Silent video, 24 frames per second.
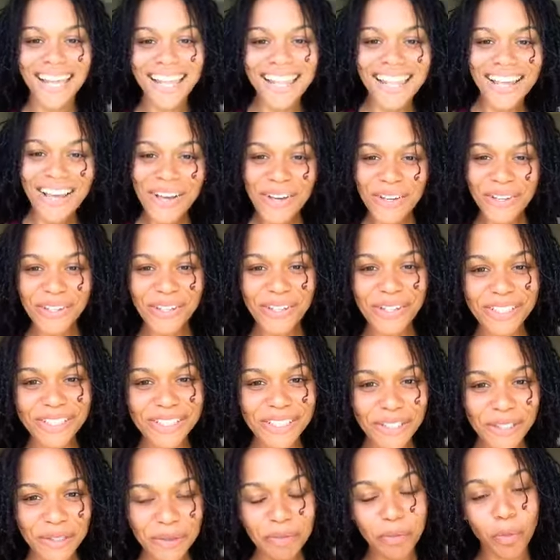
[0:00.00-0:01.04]
Hello
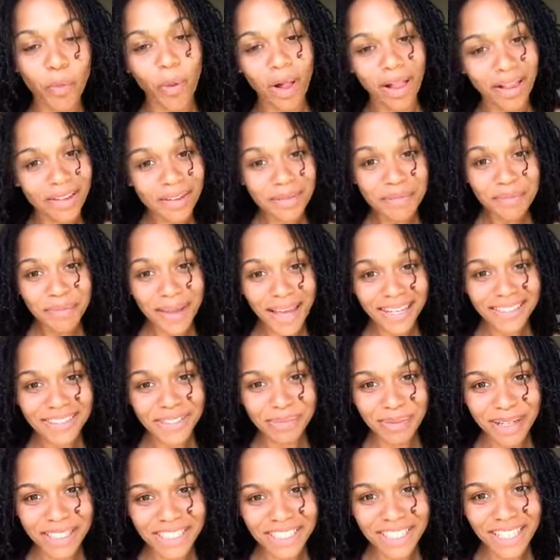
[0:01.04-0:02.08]
YouTube, welcome back to
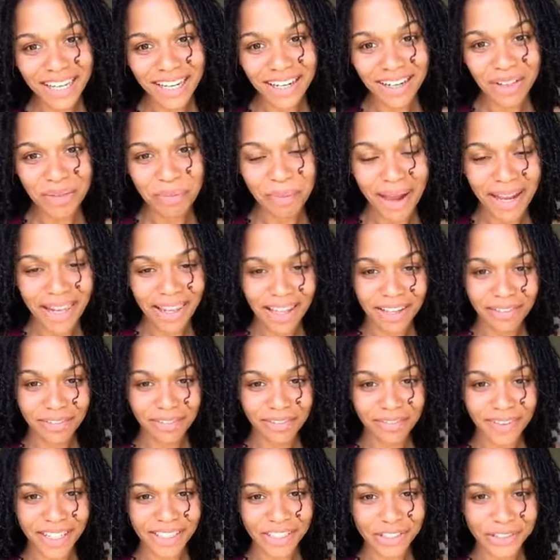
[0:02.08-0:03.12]
my channel, My Life
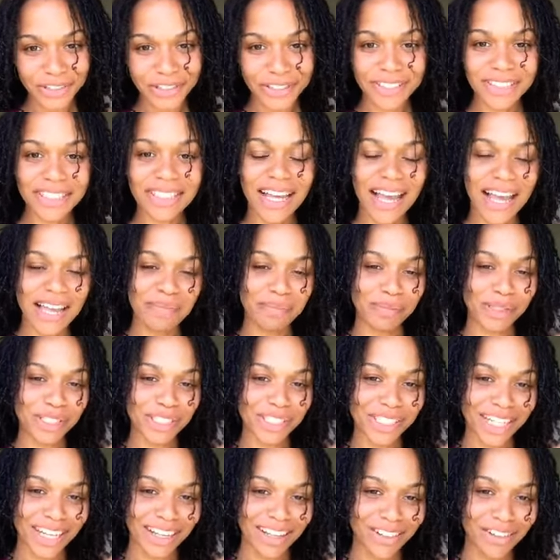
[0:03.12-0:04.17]
Adventures. I'm
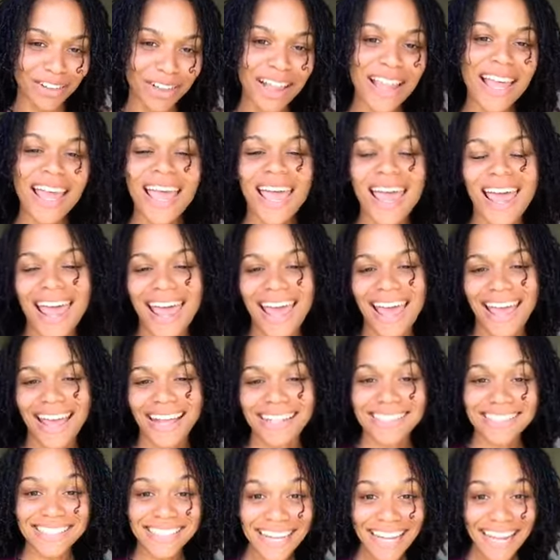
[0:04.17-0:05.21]
Michelle, and
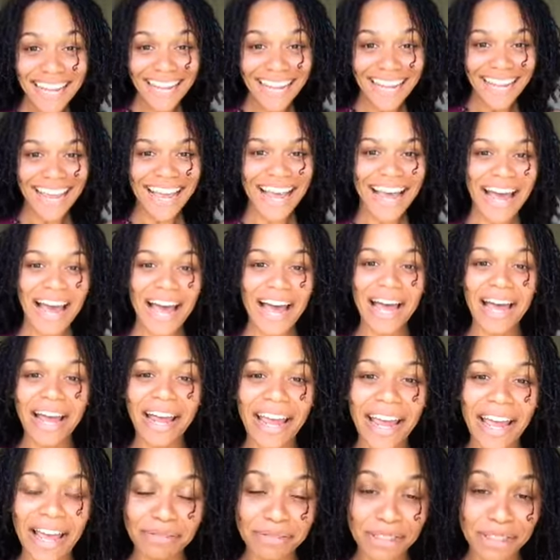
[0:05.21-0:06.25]
today I
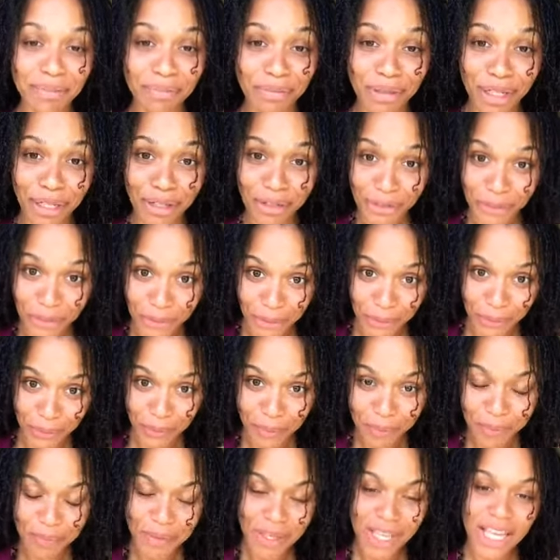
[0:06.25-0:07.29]
have something new.
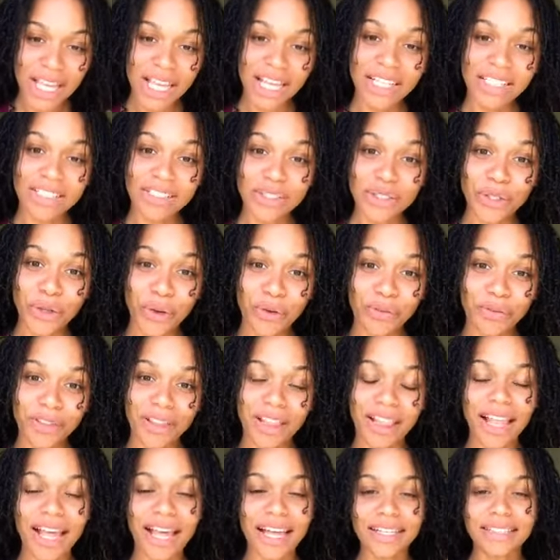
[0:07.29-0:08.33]
So for the
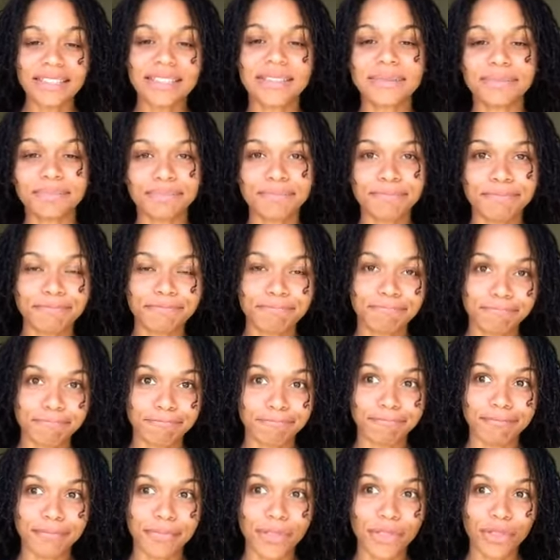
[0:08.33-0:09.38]
last
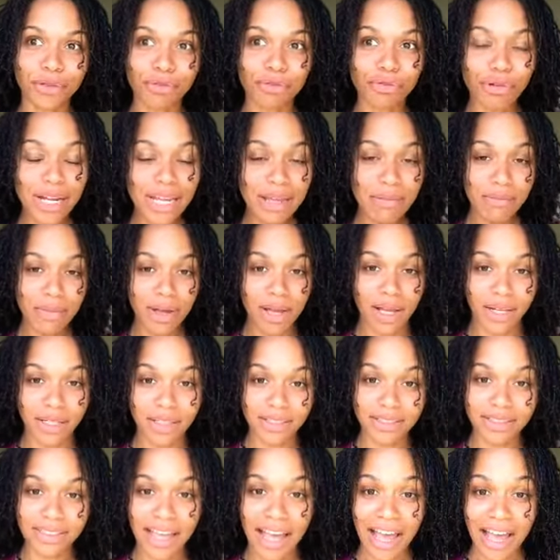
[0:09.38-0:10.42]
3
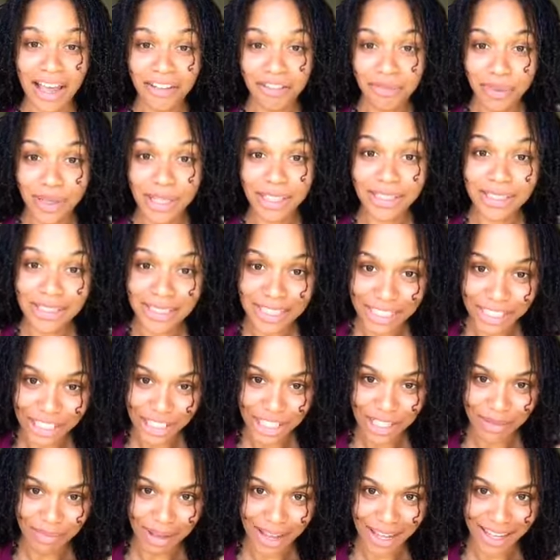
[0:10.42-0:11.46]
months, I've been
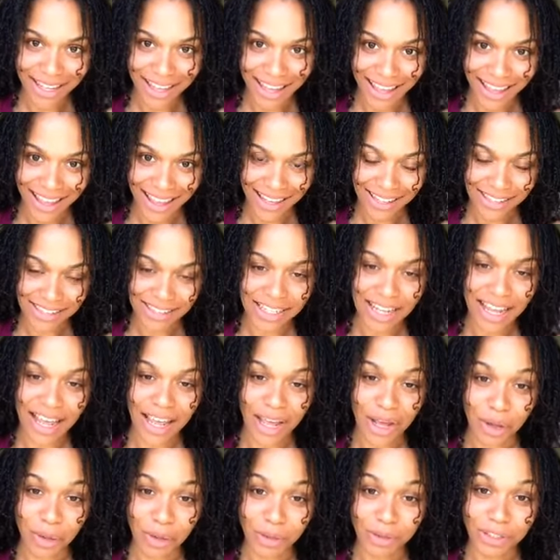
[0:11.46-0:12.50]
teaching my cat
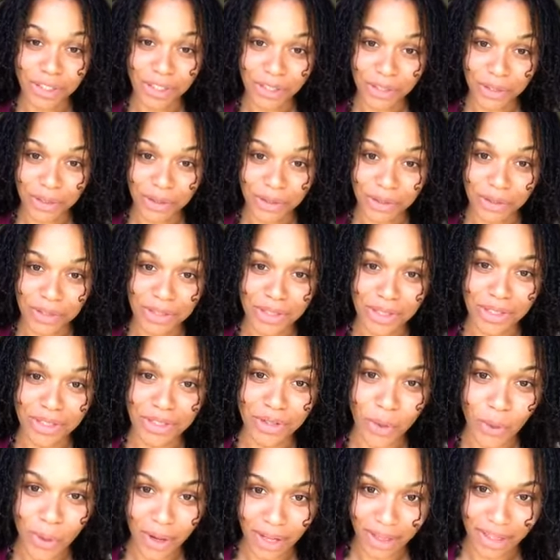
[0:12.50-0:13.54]
how to use the
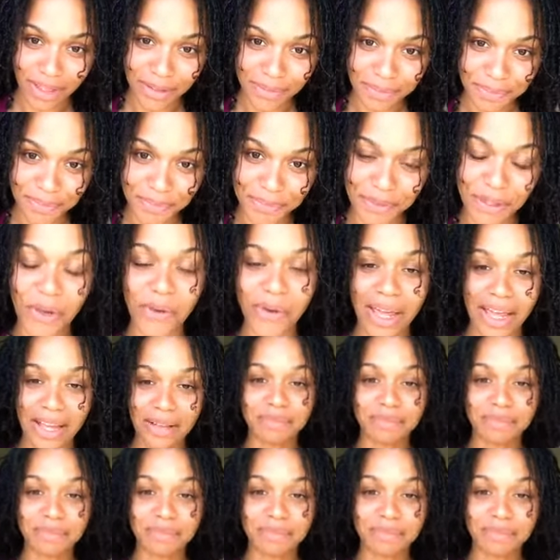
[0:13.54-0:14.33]
toilet. Okay,